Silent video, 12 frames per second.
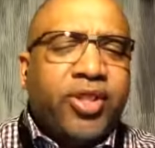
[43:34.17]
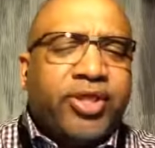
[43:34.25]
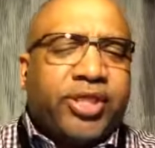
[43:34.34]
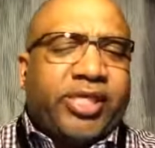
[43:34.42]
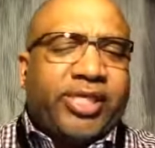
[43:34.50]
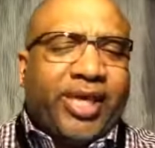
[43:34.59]

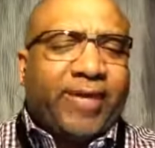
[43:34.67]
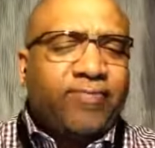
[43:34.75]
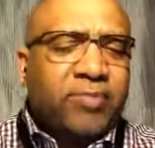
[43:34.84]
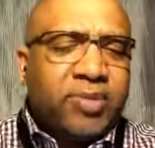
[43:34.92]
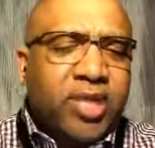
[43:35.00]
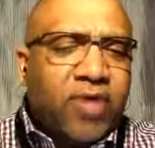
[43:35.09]
See,
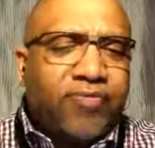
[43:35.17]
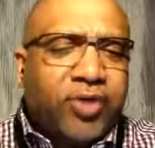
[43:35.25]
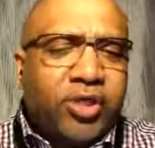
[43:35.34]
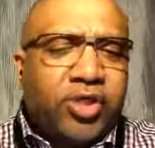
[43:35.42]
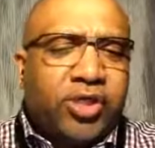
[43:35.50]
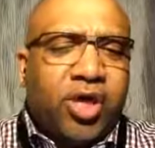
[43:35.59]
if
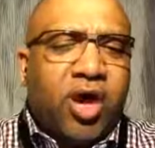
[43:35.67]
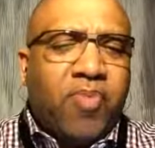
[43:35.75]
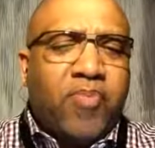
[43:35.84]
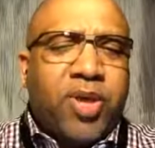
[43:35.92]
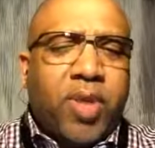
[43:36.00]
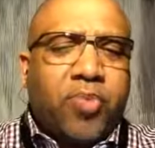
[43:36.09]
these
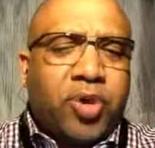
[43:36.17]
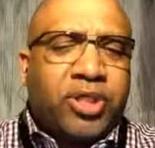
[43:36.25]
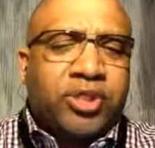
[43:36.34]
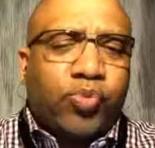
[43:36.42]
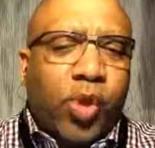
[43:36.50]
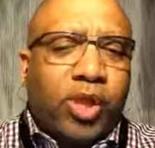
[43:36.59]
young people,
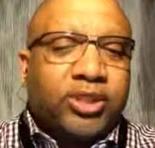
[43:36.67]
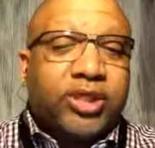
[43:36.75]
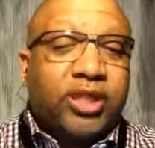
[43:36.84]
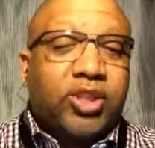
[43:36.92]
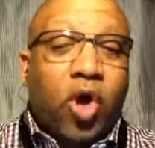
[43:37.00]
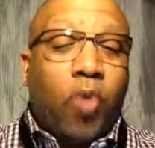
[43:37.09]
as well as
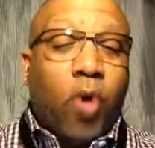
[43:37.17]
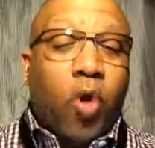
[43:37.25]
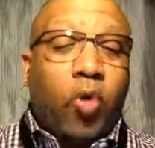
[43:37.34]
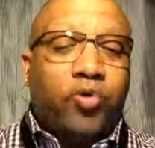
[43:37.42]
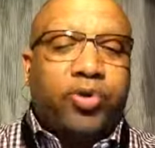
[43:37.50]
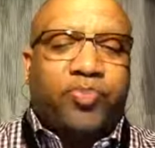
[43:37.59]
us
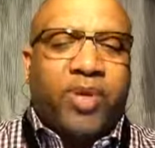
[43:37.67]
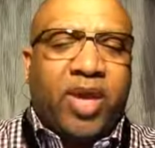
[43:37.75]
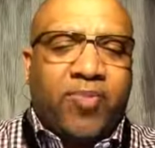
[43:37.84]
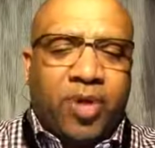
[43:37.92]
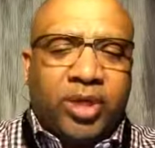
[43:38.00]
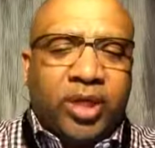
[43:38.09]
older
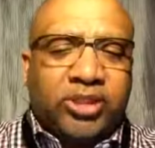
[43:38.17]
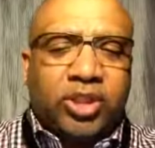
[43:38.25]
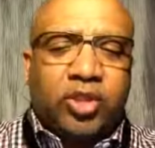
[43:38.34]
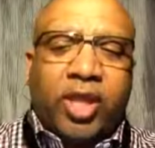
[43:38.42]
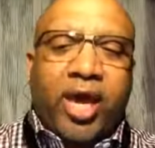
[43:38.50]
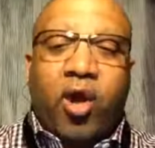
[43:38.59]
people and us
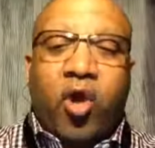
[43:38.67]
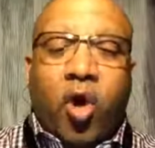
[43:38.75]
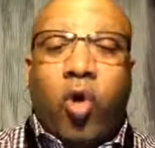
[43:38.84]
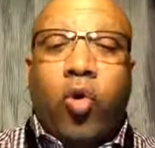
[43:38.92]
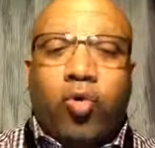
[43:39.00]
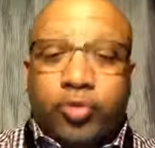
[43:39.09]
that are
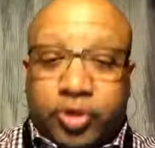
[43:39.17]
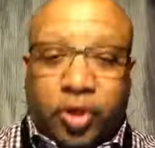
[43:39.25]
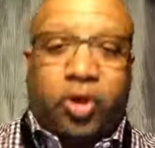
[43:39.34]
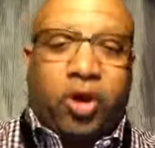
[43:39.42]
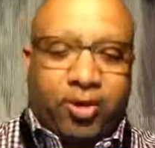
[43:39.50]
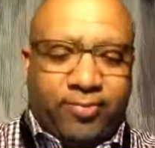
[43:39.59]

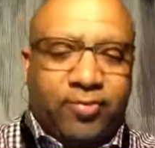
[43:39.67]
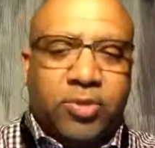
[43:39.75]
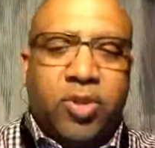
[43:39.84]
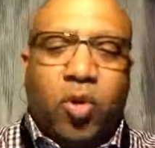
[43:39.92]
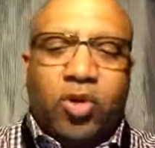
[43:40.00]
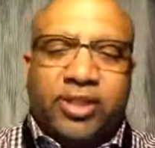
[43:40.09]
older
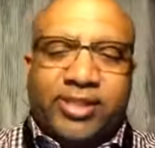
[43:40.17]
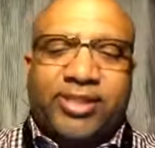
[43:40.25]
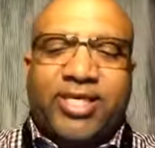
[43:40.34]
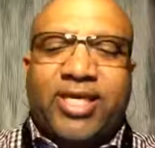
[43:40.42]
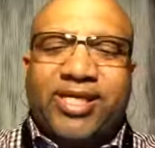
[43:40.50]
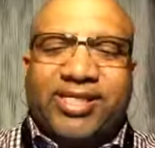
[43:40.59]
or
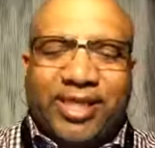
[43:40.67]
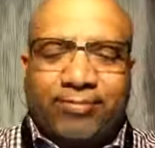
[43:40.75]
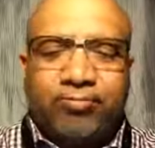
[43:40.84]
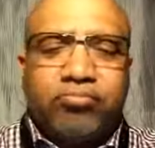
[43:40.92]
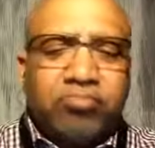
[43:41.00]
seasoned,